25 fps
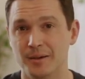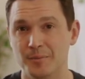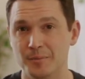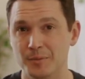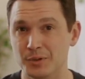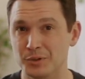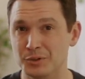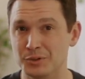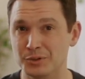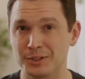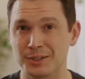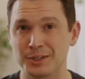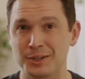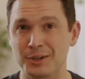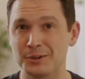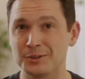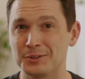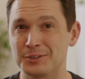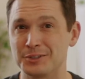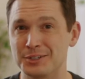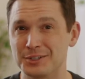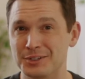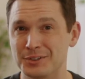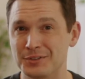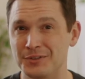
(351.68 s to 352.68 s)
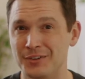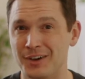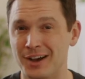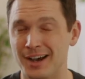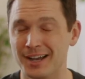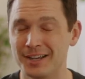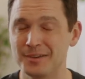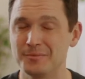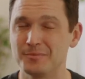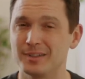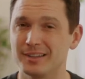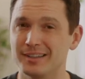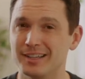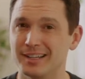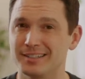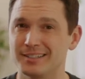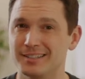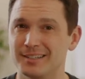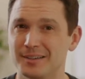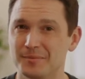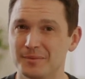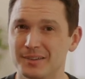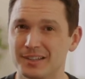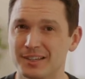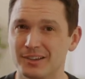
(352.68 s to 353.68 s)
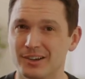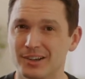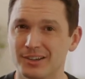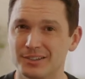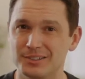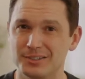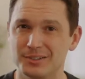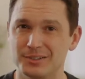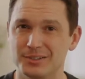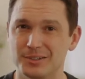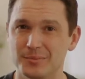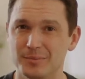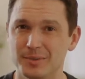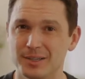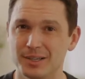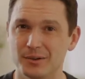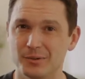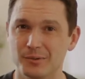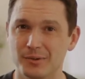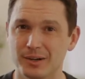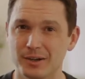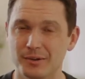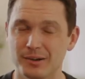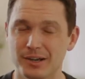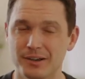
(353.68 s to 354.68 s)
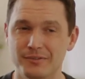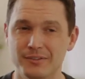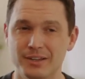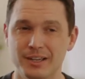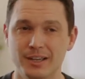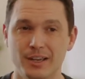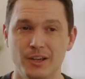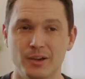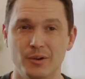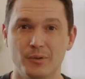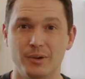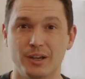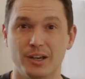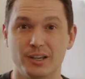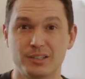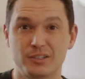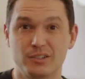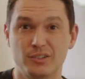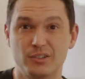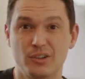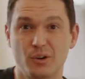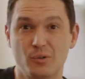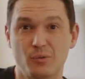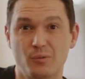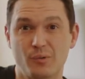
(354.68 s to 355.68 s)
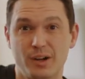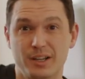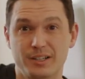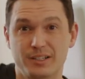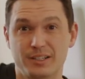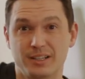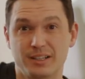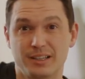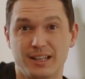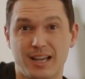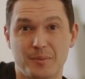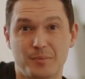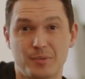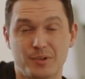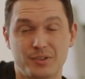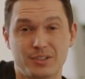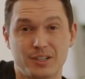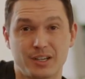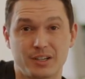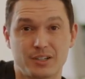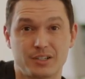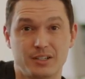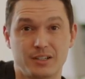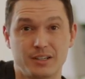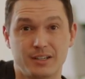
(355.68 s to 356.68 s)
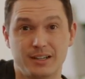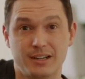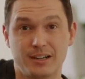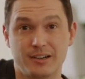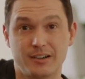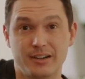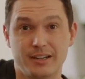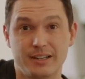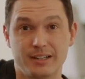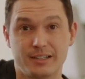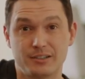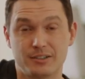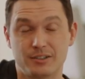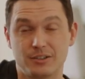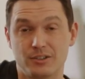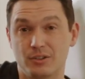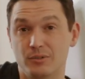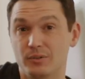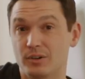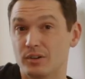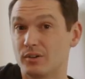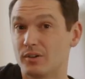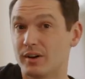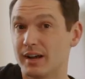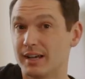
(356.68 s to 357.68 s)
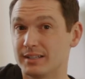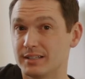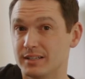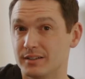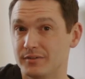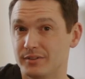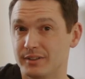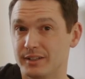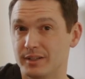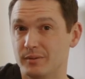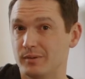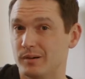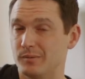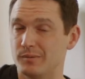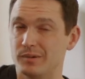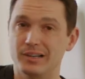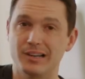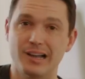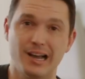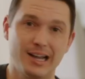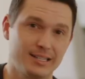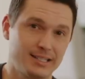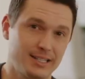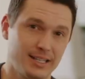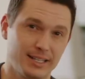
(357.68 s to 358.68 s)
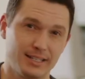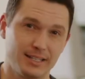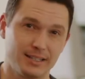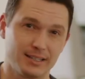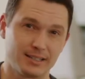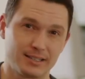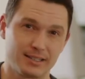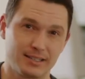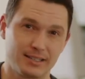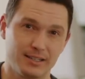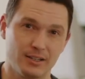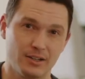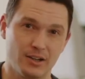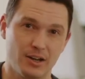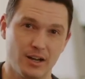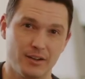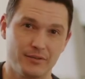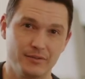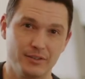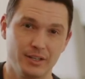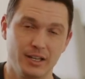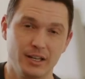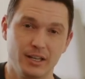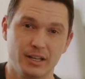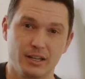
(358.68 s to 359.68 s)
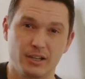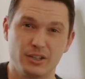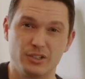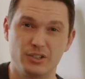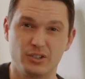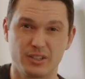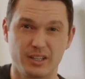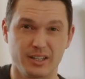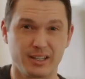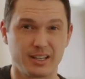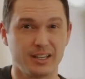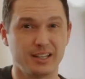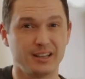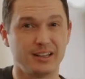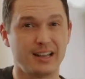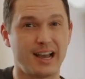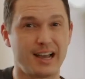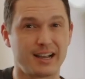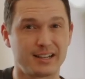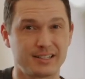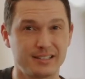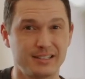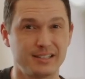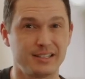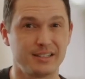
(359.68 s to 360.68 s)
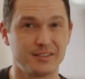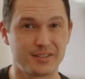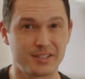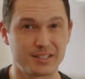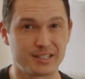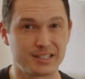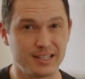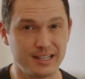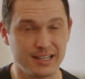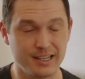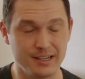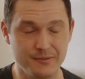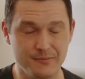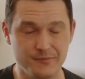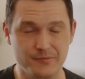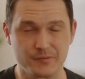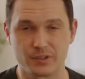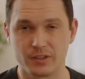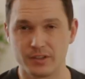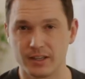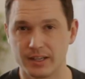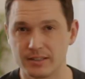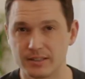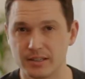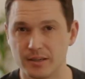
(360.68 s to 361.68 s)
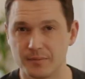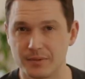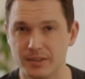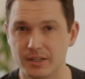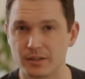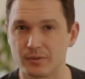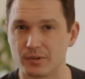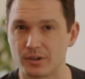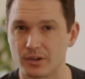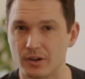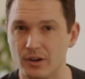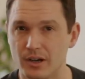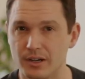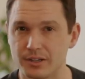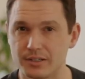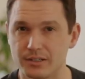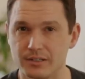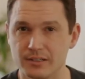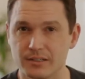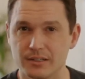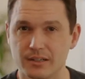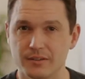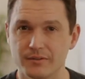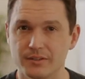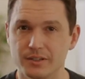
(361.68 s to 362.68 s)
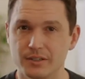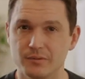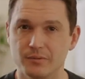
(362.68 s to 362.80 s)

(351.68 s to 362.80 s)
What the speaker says: Usually goes just fine, but that's something also to be aware of. We also don't want to liposuction in areas too aggressively where we're not taking skin off because you can get laxity of skin, so that's something we're cautious of as